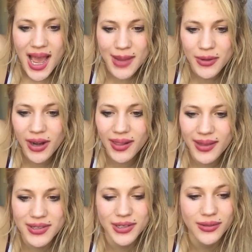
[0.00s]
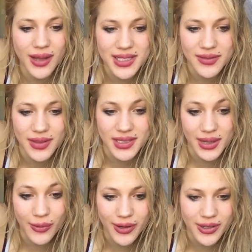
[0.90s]
I'm not allowed to do lots of things I
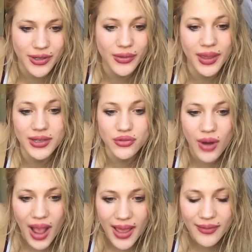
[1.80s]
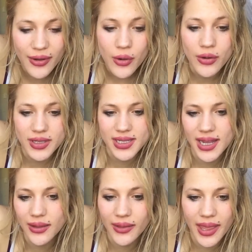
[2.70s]
want to do, like drive or stay
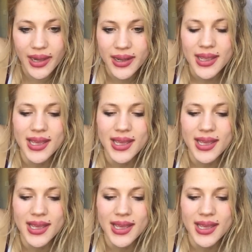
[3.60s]
out late,